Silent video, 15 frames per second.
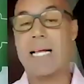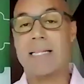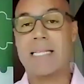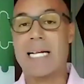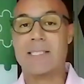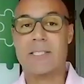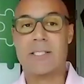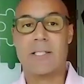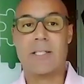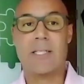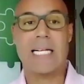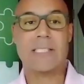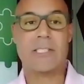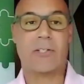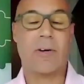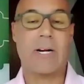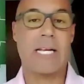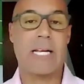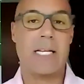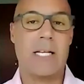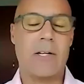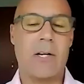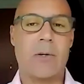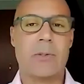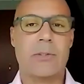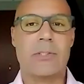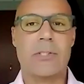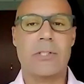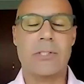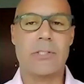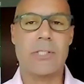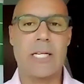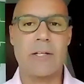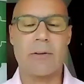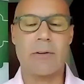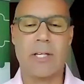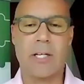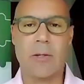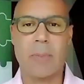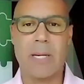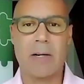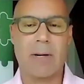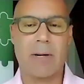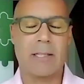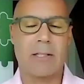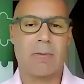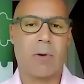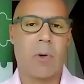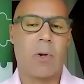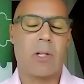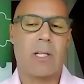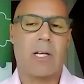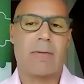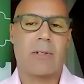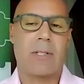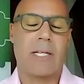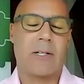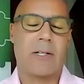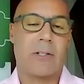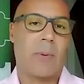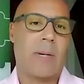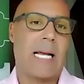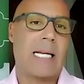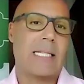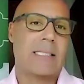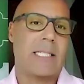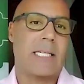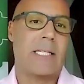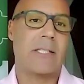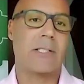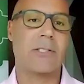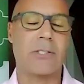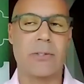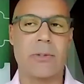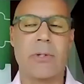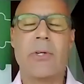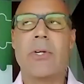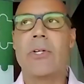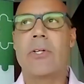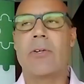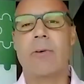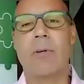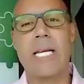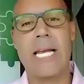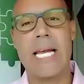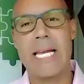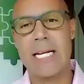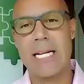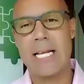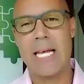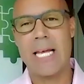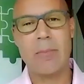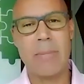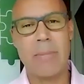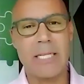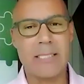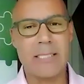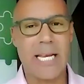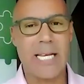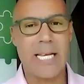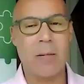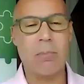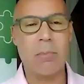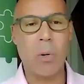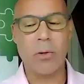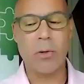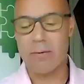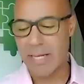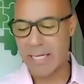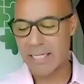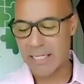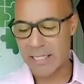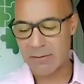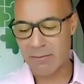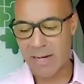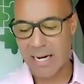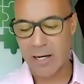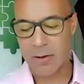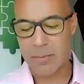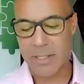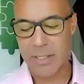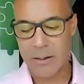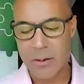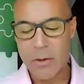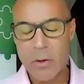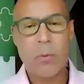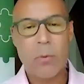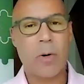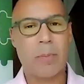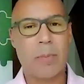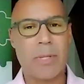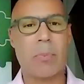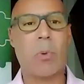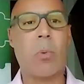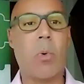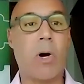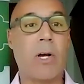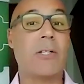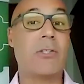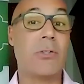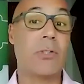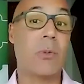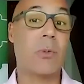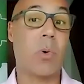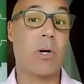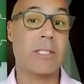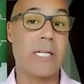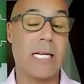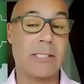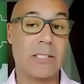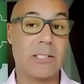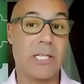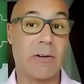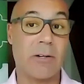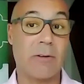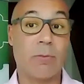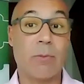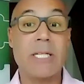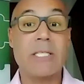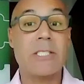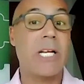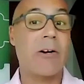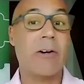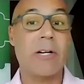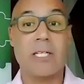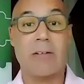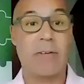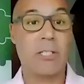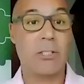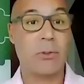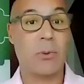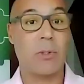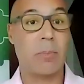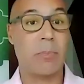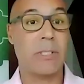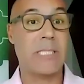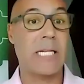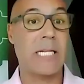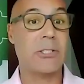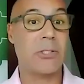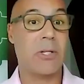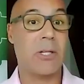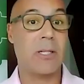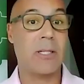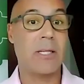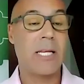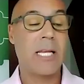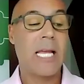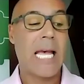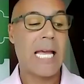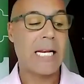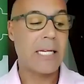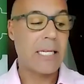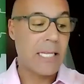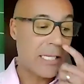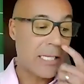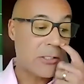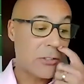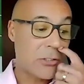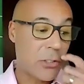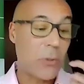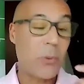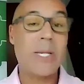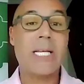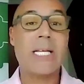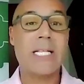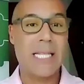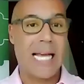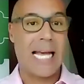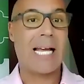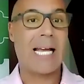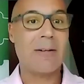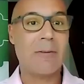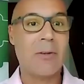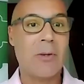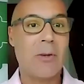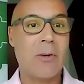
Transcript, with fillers: that that's that's great, you know, because and you think about it, right? The role of a leader, the way I see it, is to create and maintain a motivating environment where people want to do the work necessary to reach their individual potential. And in doing that,